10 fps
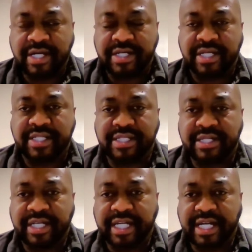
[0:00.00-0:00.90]
this is a
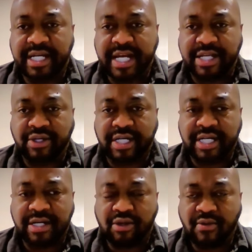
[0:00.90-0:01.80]
year that you're
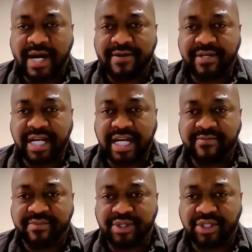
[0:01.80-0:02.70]
gonna go out there and
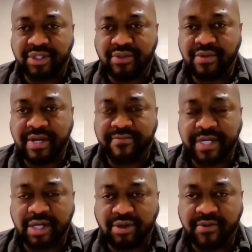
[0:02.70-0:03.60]
pursue and be
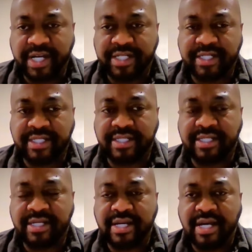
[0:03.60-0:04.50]
courageous
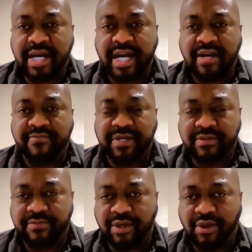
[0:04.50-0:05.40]
and be
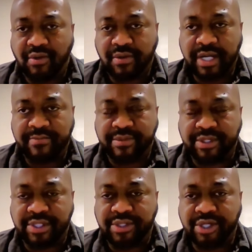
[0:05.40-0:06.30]
bold and
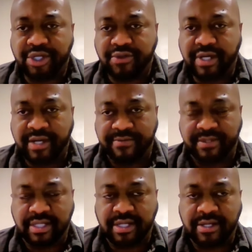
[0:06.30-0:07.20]
pursue your
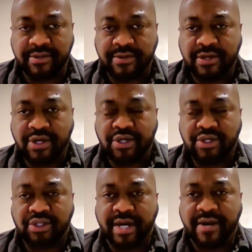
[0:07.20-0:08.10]
dreams.
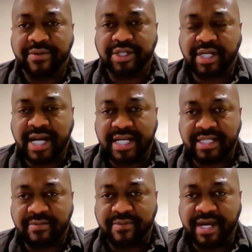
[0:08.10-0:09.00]
So I wish you guys the
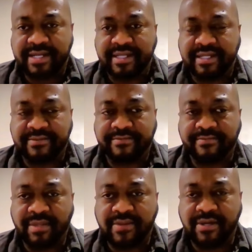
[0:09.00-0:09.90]
best
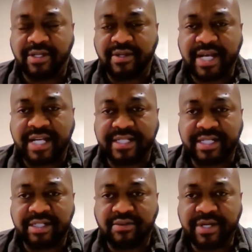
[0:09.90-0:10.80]
for
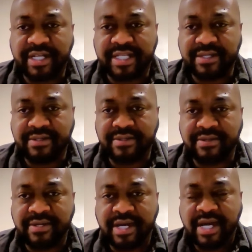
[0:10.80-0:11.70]
2022,
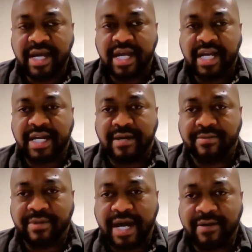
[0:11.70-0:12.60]
and I
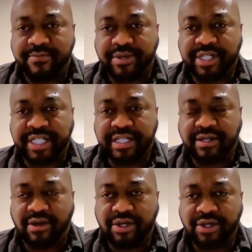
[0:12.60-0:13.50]
appreciate
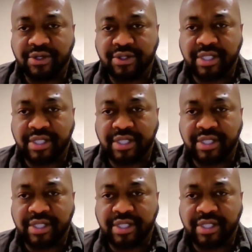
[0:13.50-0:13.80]
all those